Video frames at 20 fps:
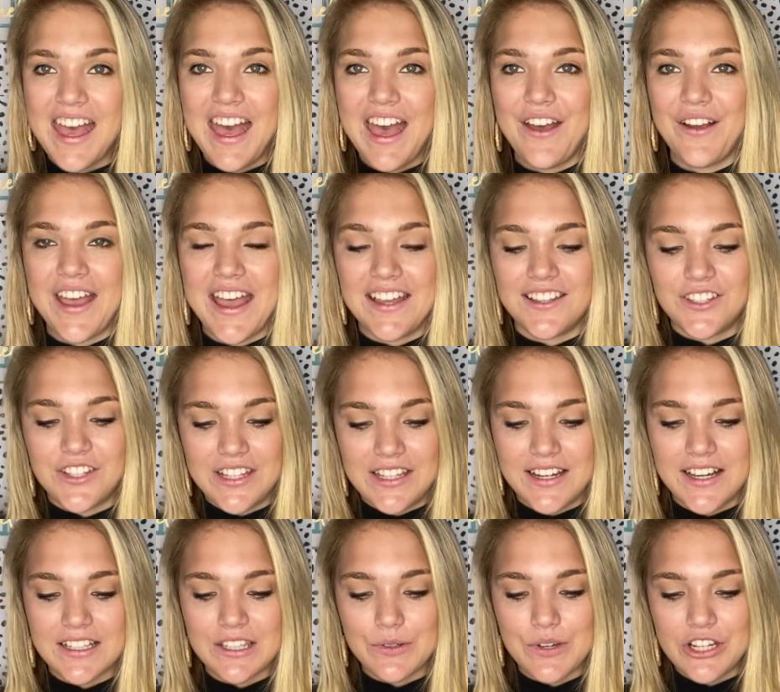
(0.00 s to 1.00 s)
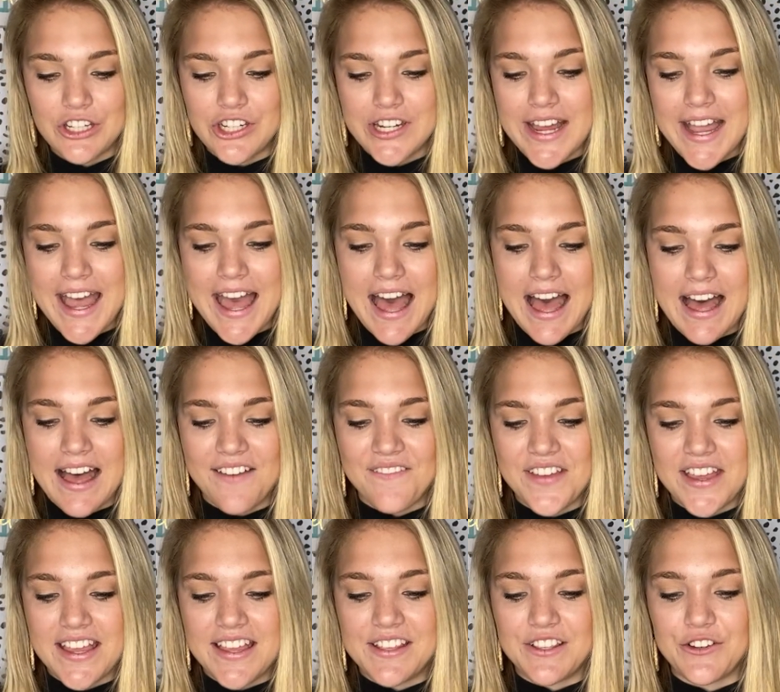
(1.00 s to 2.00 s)
Okay, so the next question I
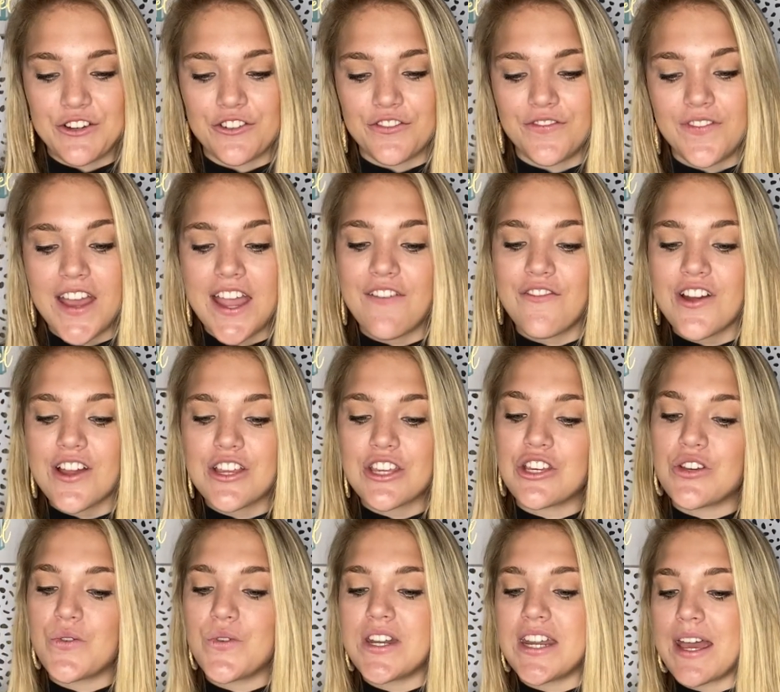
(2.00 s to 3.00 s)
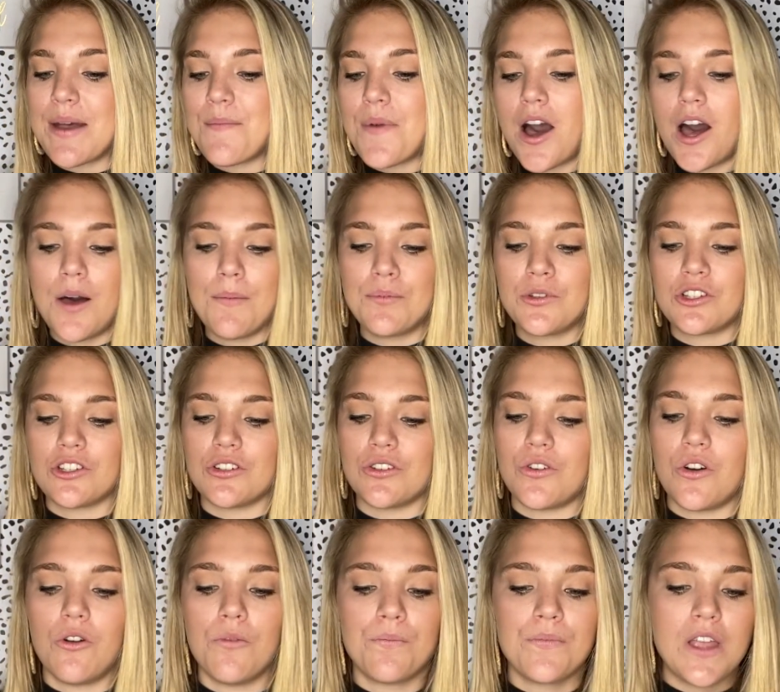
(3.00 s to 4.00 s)
have is your favorite UNM
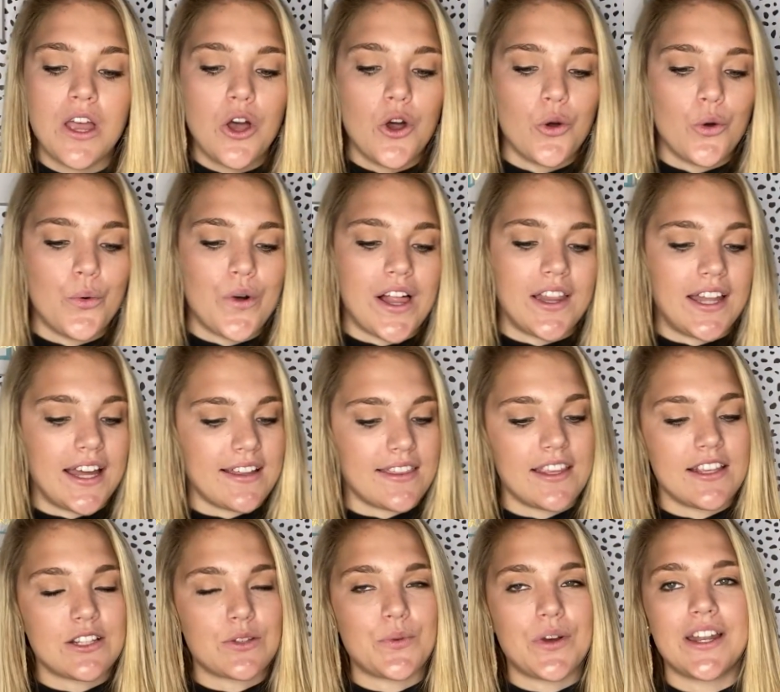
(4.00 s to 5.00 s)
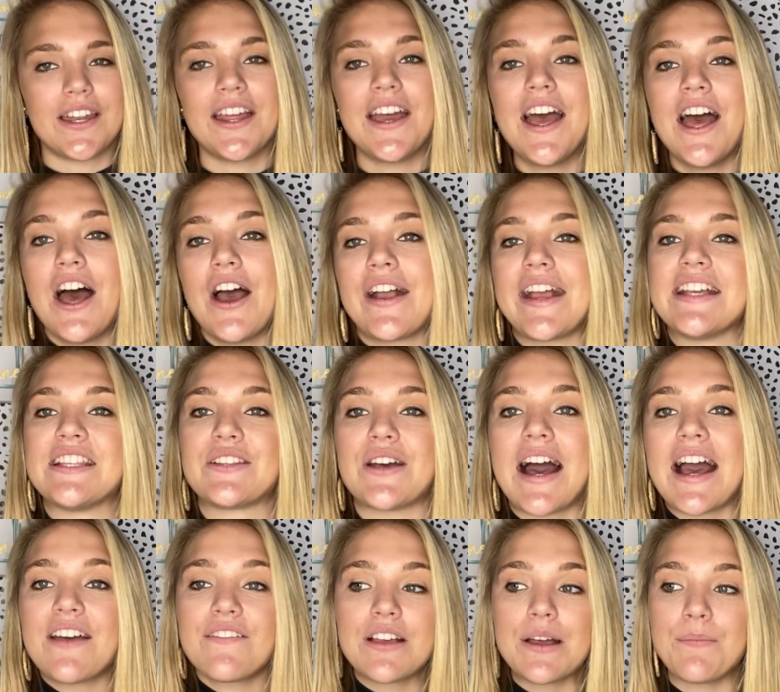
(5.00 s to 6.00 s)
Optional. Ooh, I like this one. Okay, so
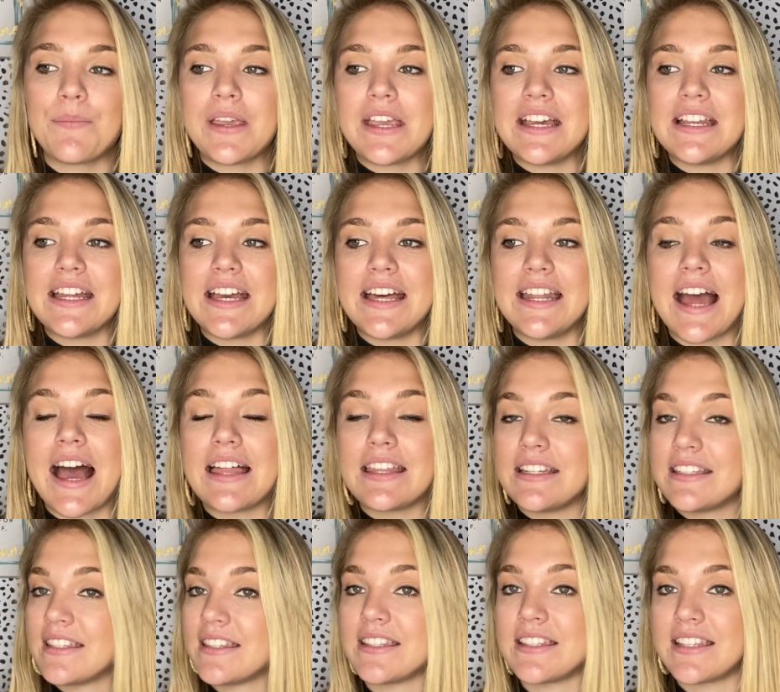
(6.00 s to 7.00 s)
I've competed, at least at the